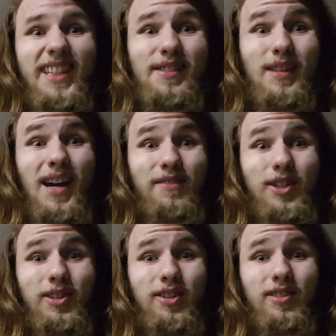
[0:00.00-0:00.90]
it's not a
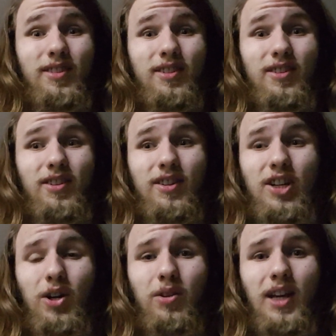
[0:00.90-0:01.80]
very good
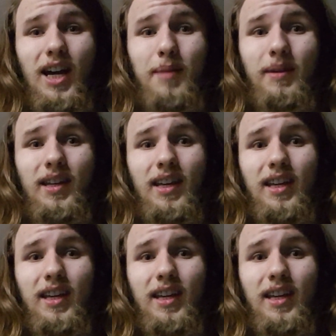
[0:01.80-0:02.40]
collab